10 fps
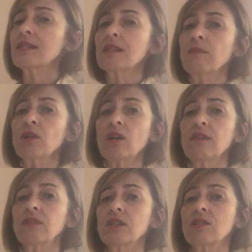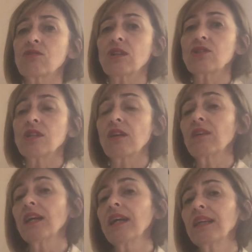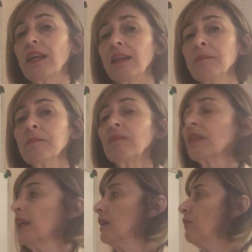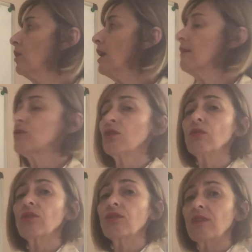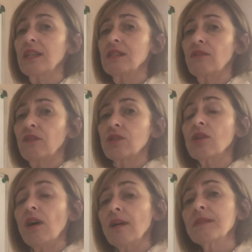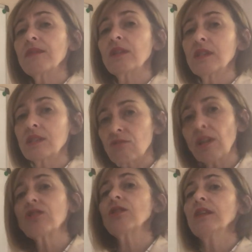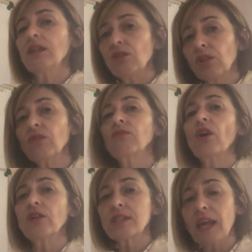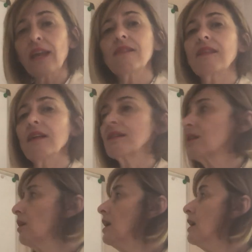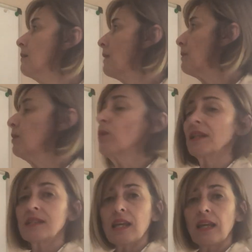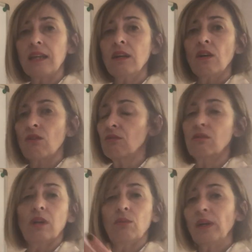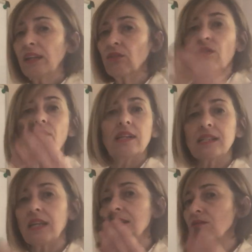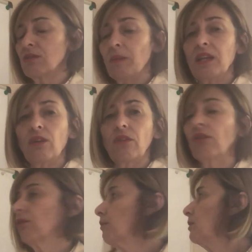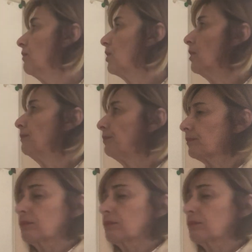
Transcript: some kind of construction area. Again, if you have 2 or 3 different types of construction, then you can rotate that. So maybe one day or a week or 3 days, or depending on the group, you've got